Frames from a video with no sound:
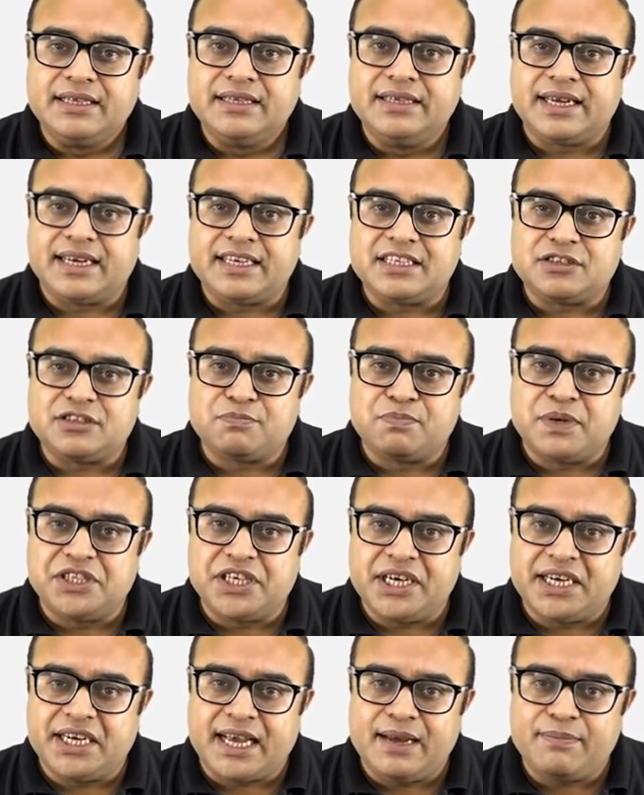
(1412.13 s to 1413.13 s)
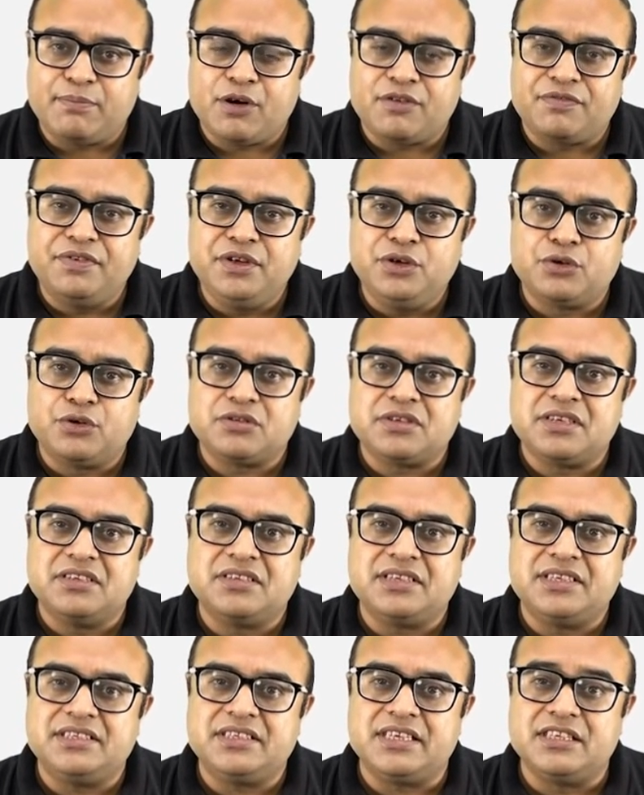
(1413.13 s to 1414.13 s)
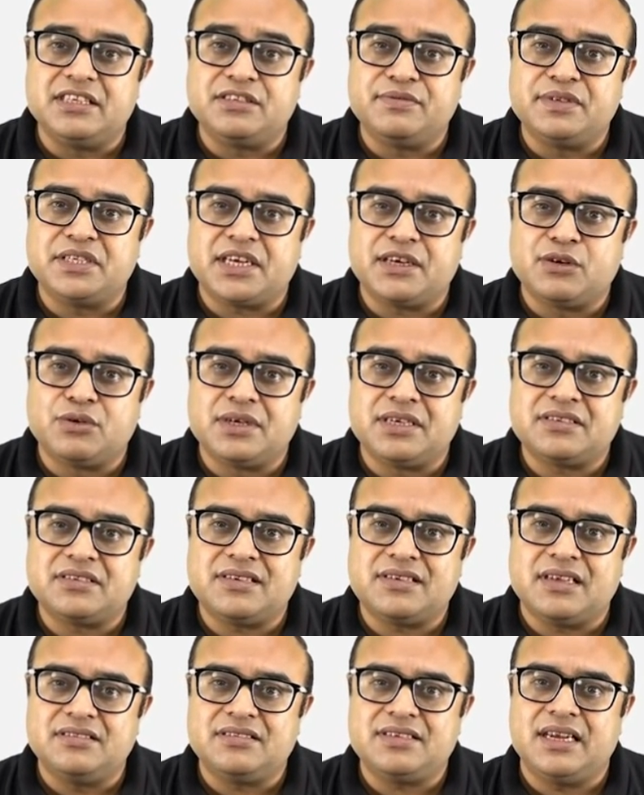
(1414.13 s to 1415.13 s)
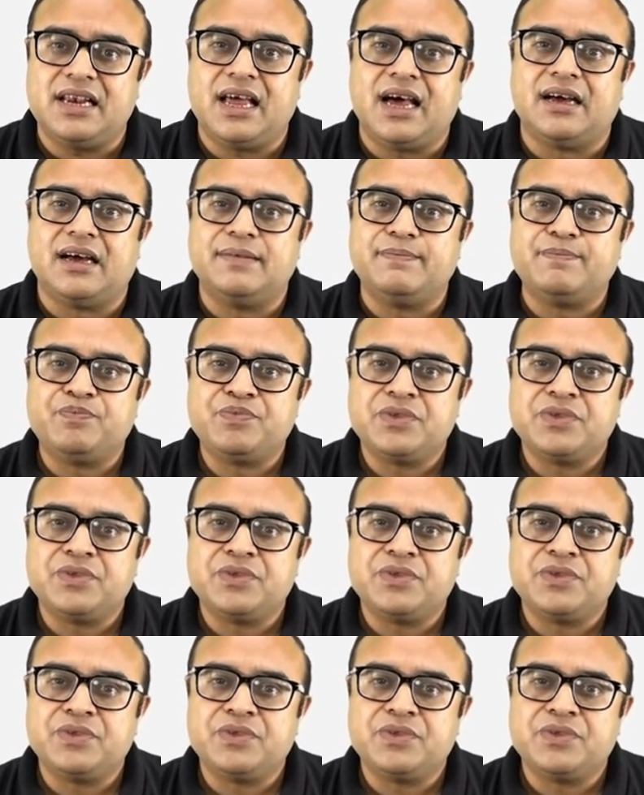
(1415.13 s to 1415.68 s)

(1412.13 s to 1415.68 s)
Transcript: there are a special type of neurosensory cells which are known as sensilla,